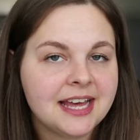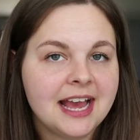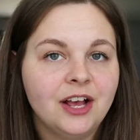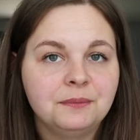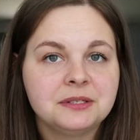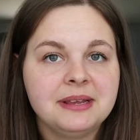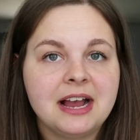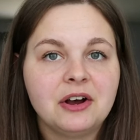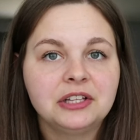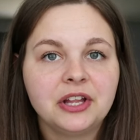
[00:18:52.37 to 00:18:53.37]
That helps me
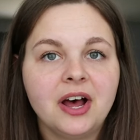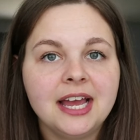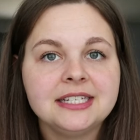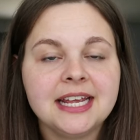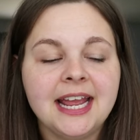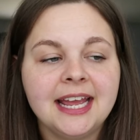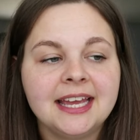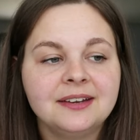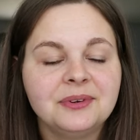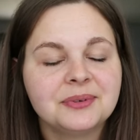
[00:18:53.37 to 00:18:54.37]
out a lot,
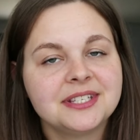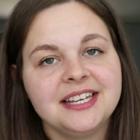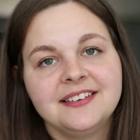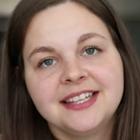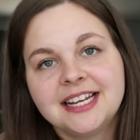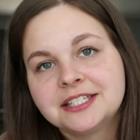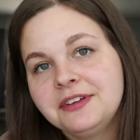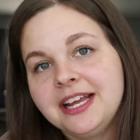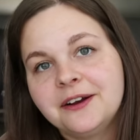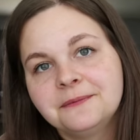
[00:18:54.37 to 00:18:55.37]
and we will see you in the next
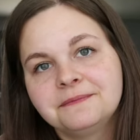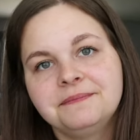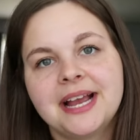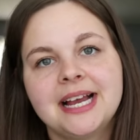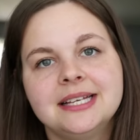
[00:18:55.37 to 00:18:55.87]
video. Bye